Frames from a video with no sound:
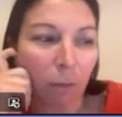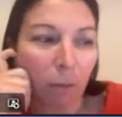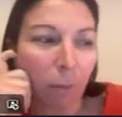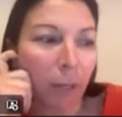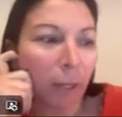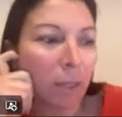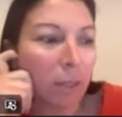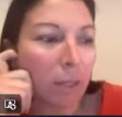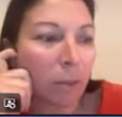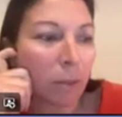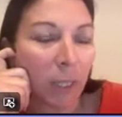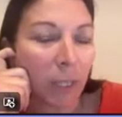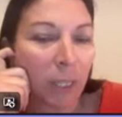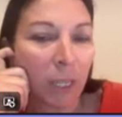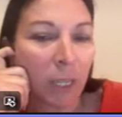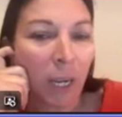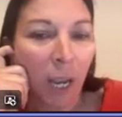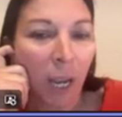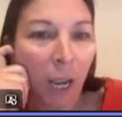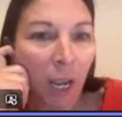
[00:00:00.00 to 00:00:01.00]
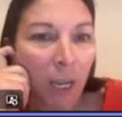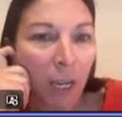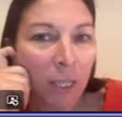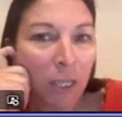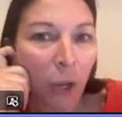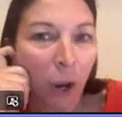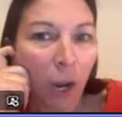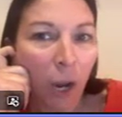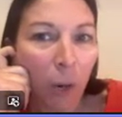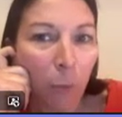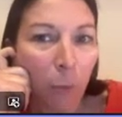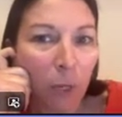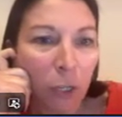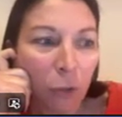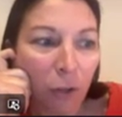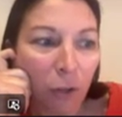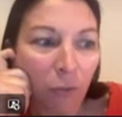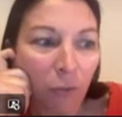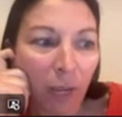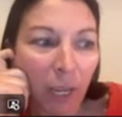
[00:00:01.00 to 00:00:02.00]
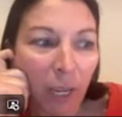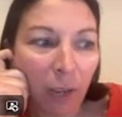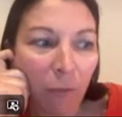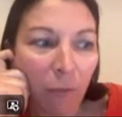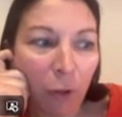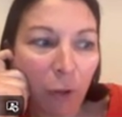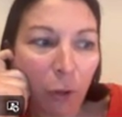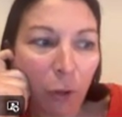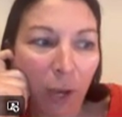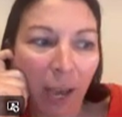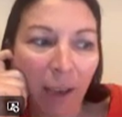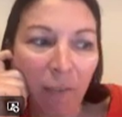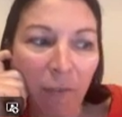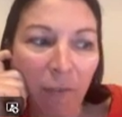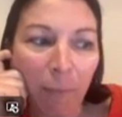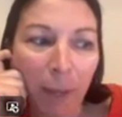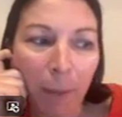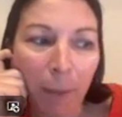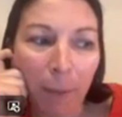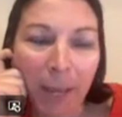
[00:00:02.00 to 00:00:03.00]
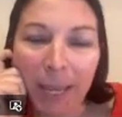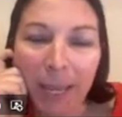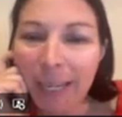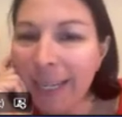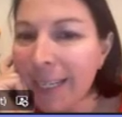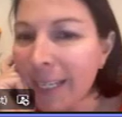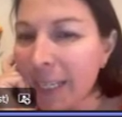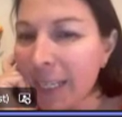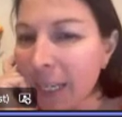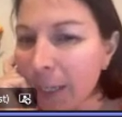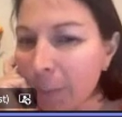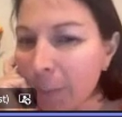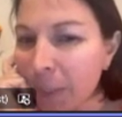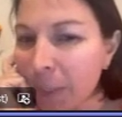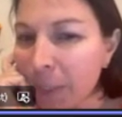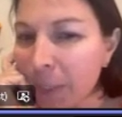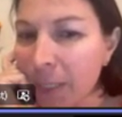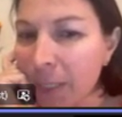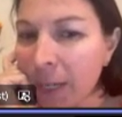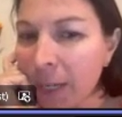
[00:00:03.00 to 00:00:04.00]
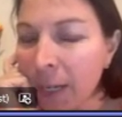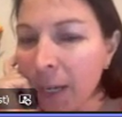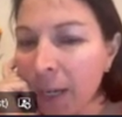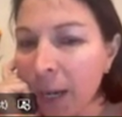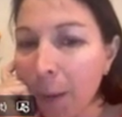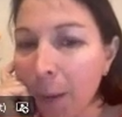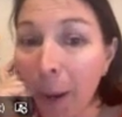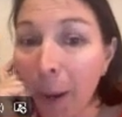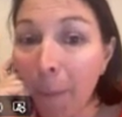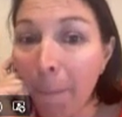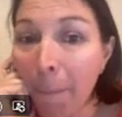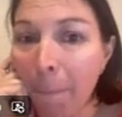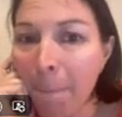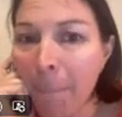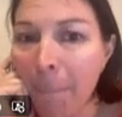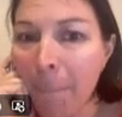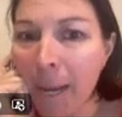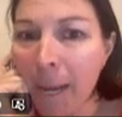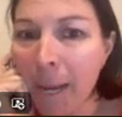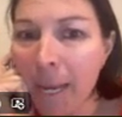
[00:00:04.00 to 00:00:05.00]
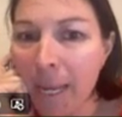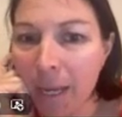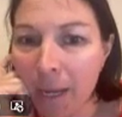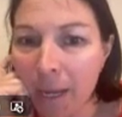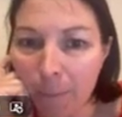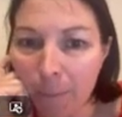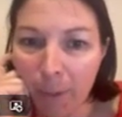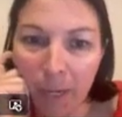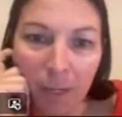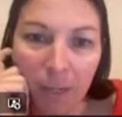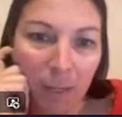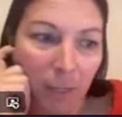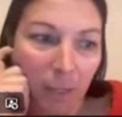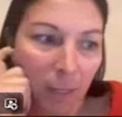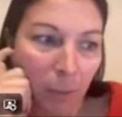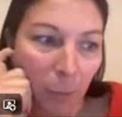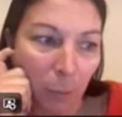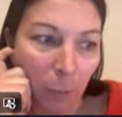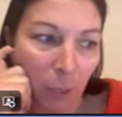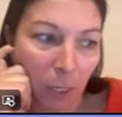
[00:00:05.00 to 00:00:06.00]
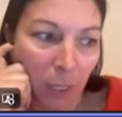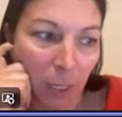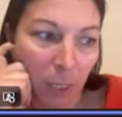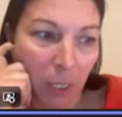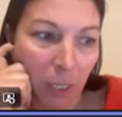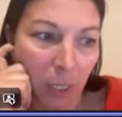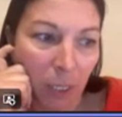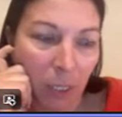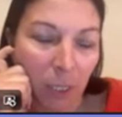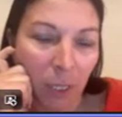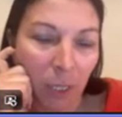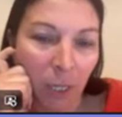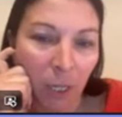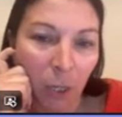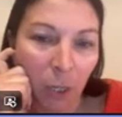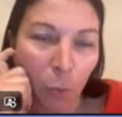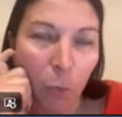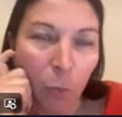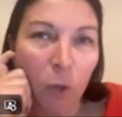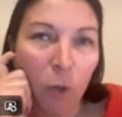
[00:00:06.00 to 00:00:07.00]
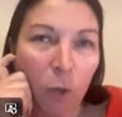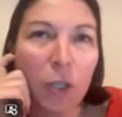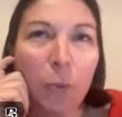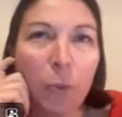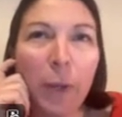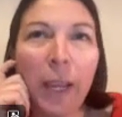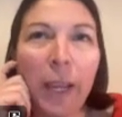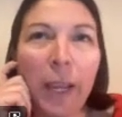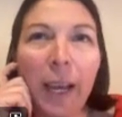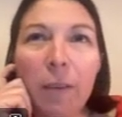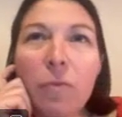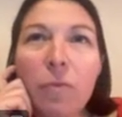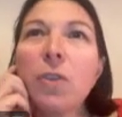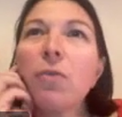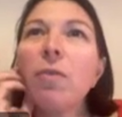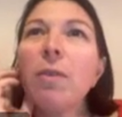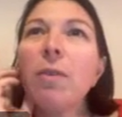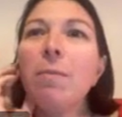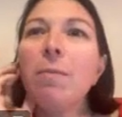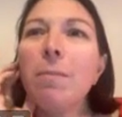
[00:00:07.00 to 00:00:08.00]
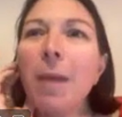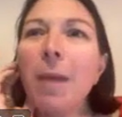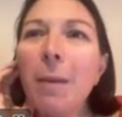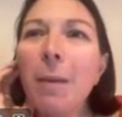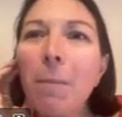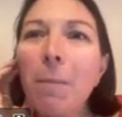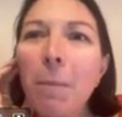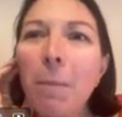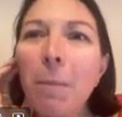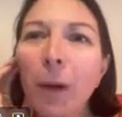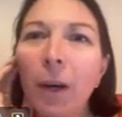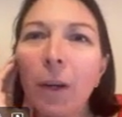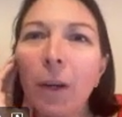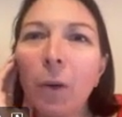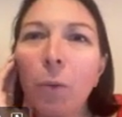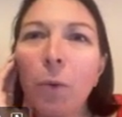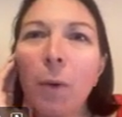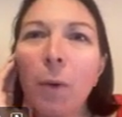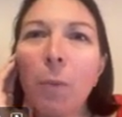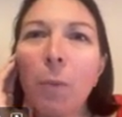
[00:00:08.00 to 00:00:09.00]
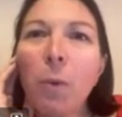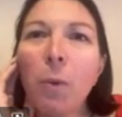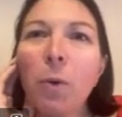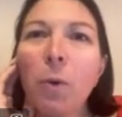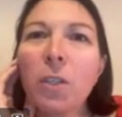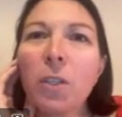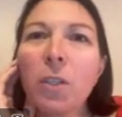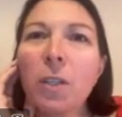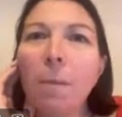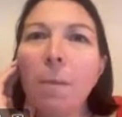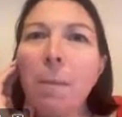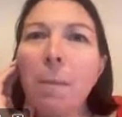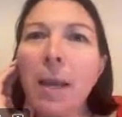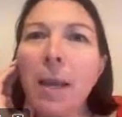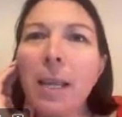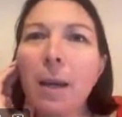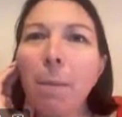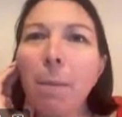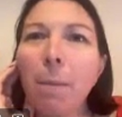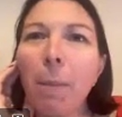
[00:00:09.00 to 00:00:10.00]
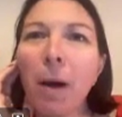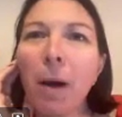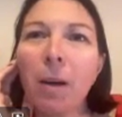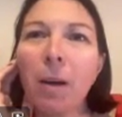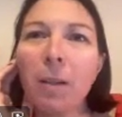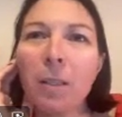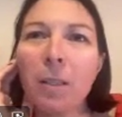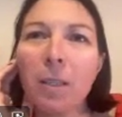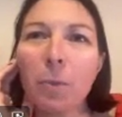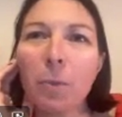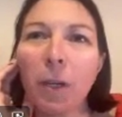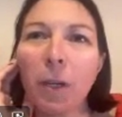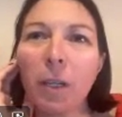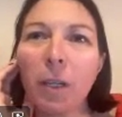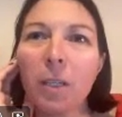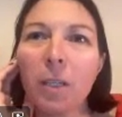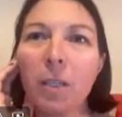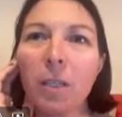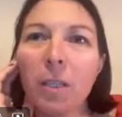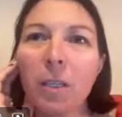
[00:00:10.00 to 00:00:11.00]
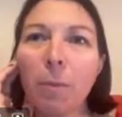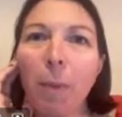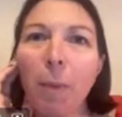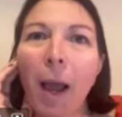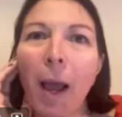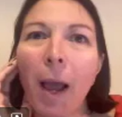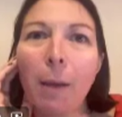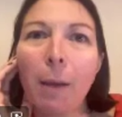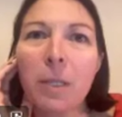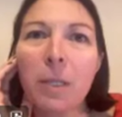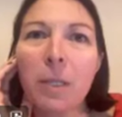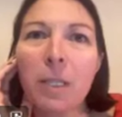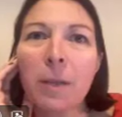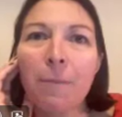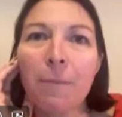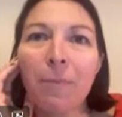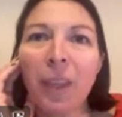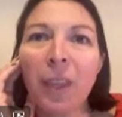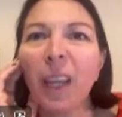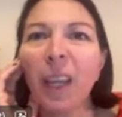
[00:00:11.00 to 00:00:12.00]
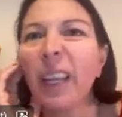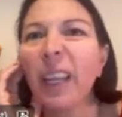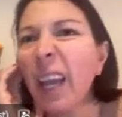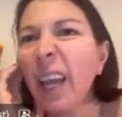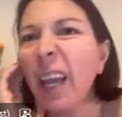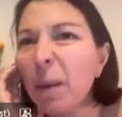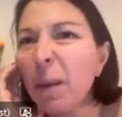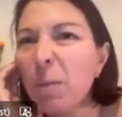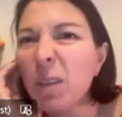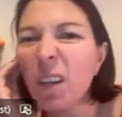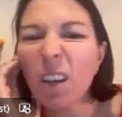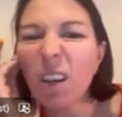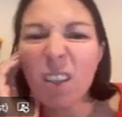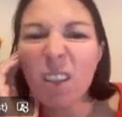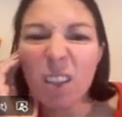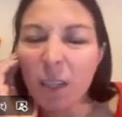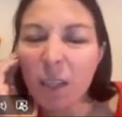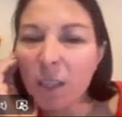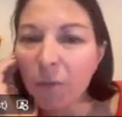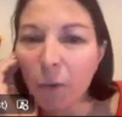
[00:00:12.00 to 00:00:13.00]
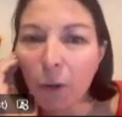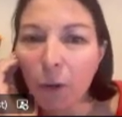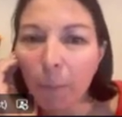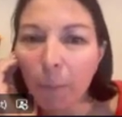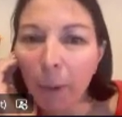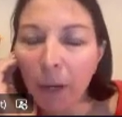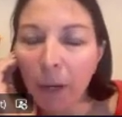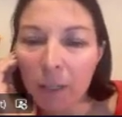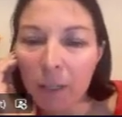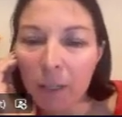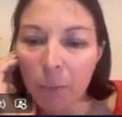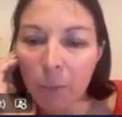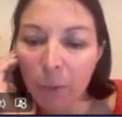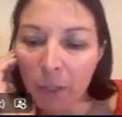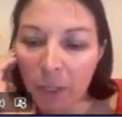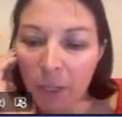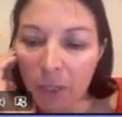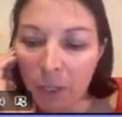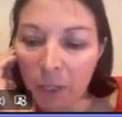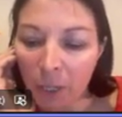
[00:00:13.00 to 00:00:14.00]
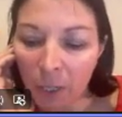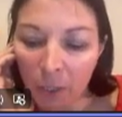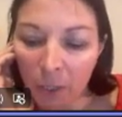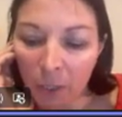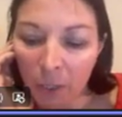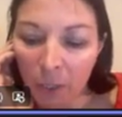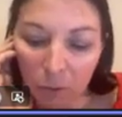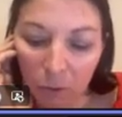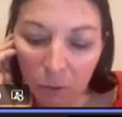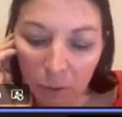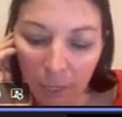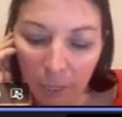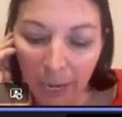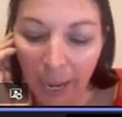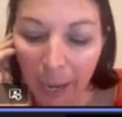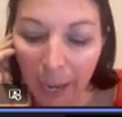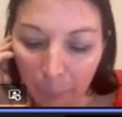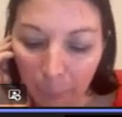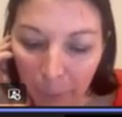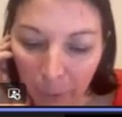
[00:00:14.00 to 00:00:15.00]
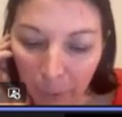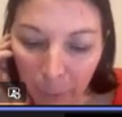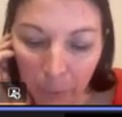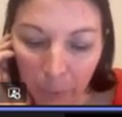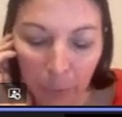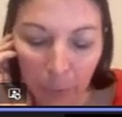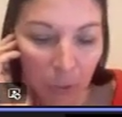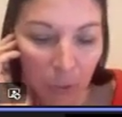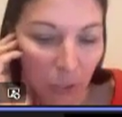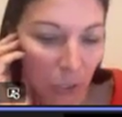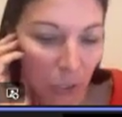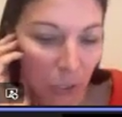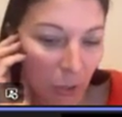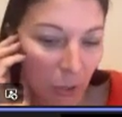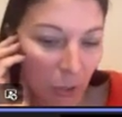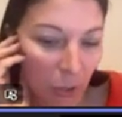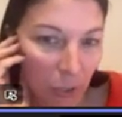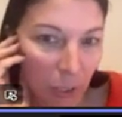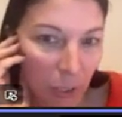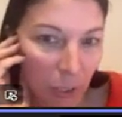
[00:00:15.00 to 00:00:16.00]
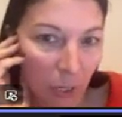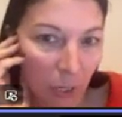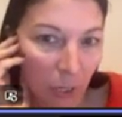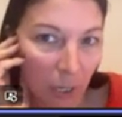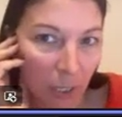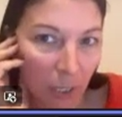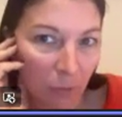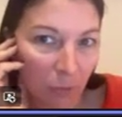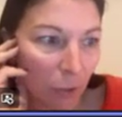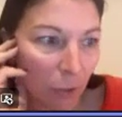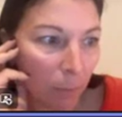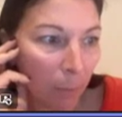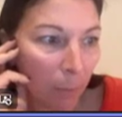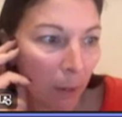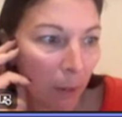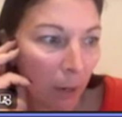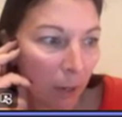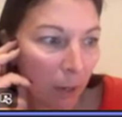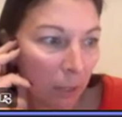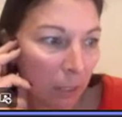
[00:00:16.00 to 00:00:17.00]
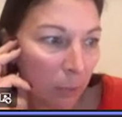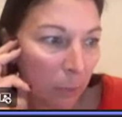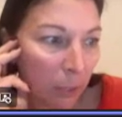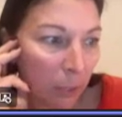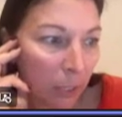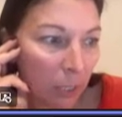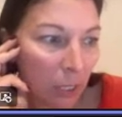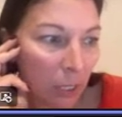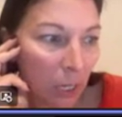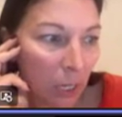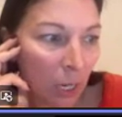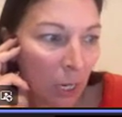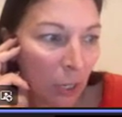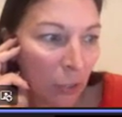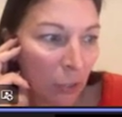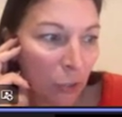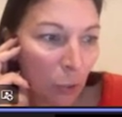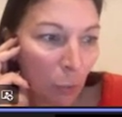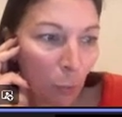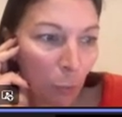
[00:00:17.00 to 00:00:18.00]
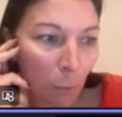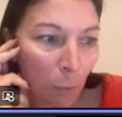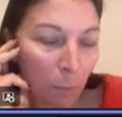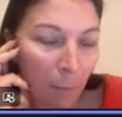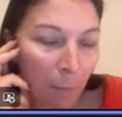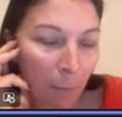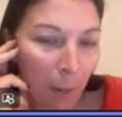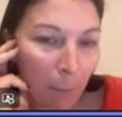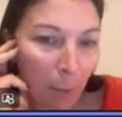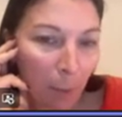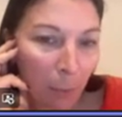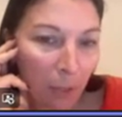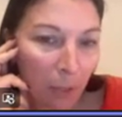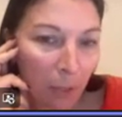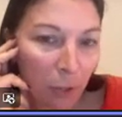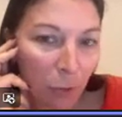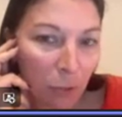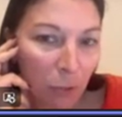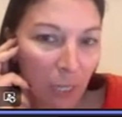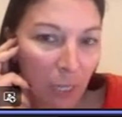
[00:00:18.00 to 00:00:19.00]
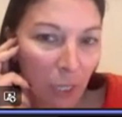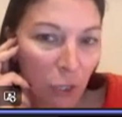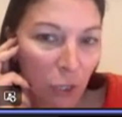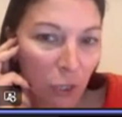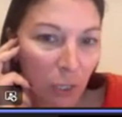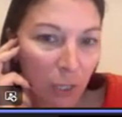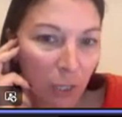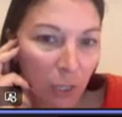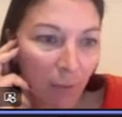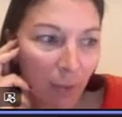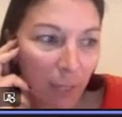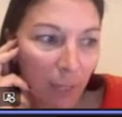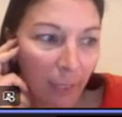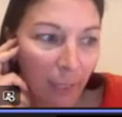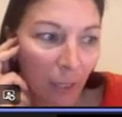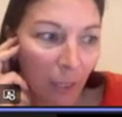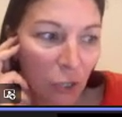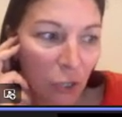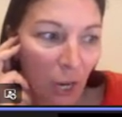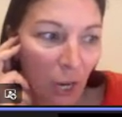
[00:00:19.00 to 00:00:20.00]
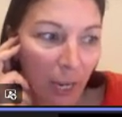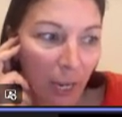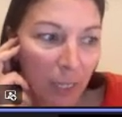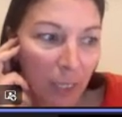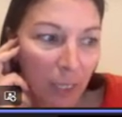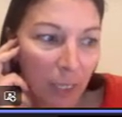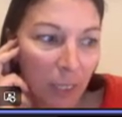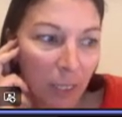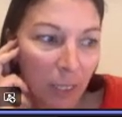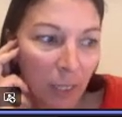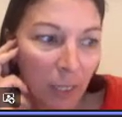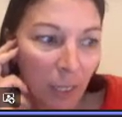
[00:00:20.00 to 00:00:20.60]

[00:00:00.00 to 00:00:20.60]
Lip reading: password. So I wonder if any of you have maybe any tips about making a password. What do we have to remember when we want to make a password? So perhaps a game's asked us for a password, or an app that we want to use has asked for a password. So maybe with your teachers, have a little chat.